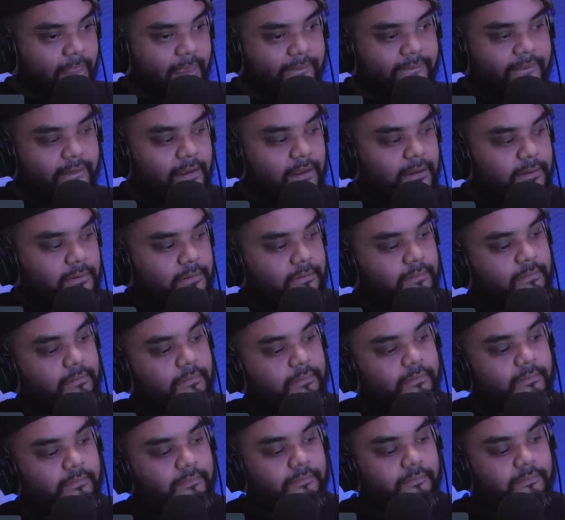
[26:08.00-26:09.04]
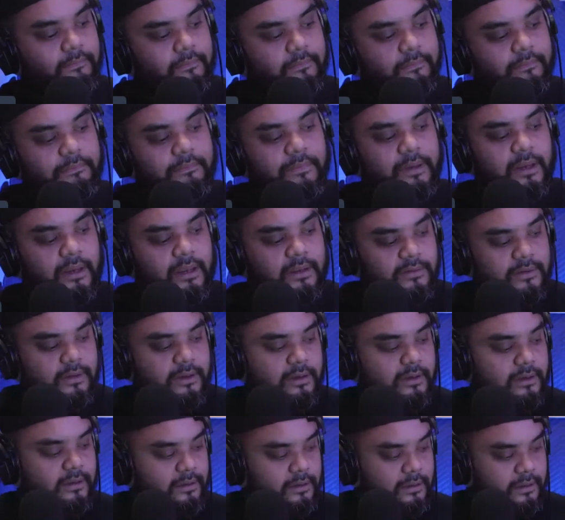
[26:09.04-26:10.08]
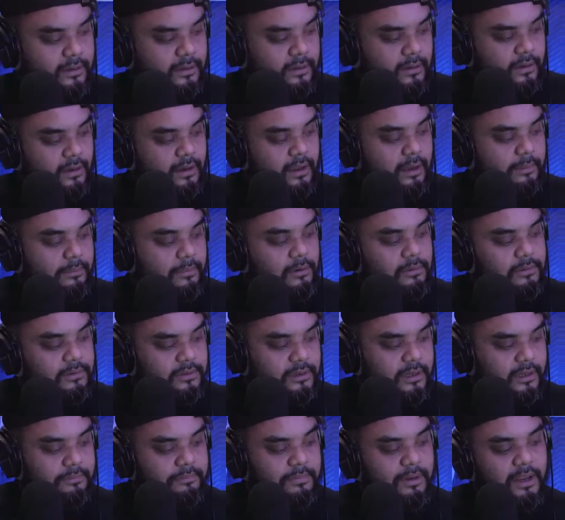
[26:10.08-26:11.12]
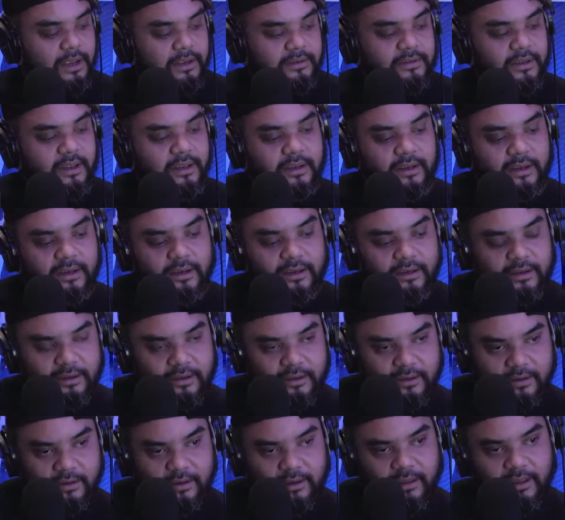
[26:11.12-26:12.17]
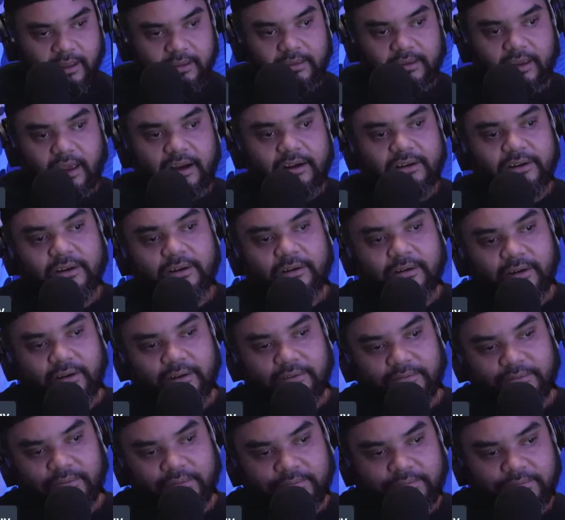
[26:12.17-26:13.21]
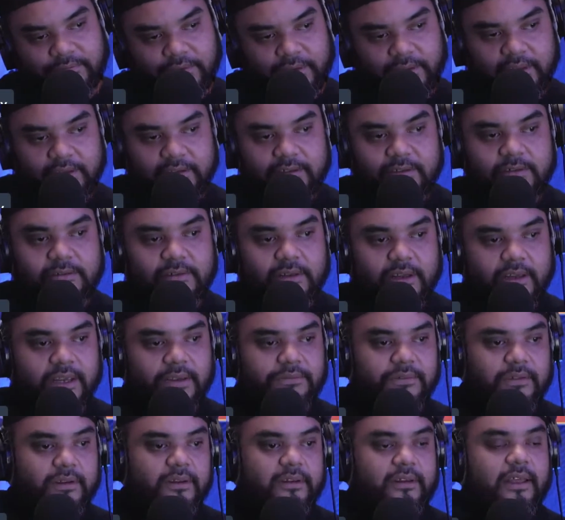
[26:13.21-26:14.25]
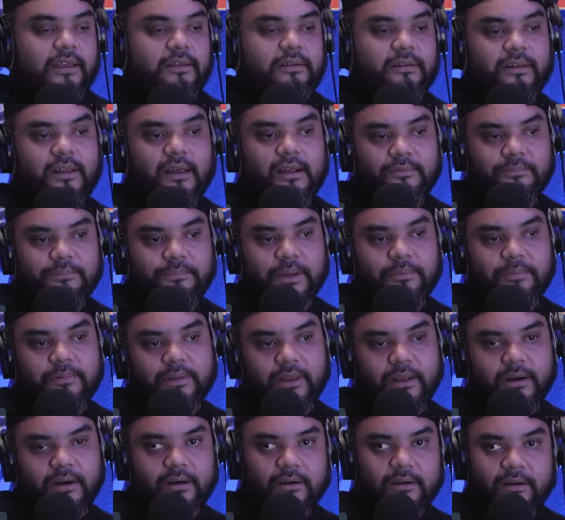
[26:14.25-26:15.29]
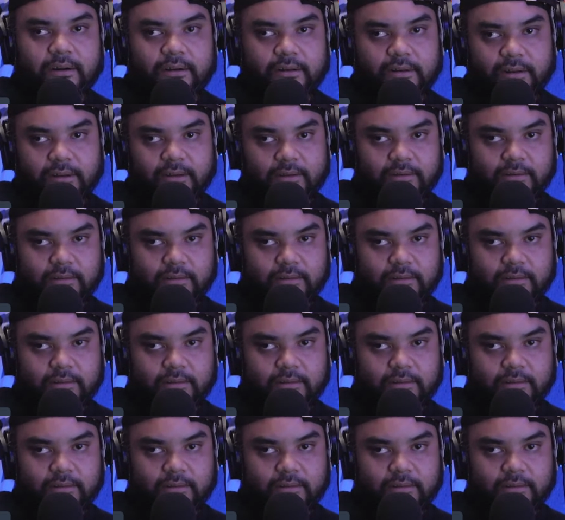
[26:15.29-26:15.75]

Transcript: think me as a I'm always me as like a I don't know if you feel it too. Like if you like a lot of people that are in like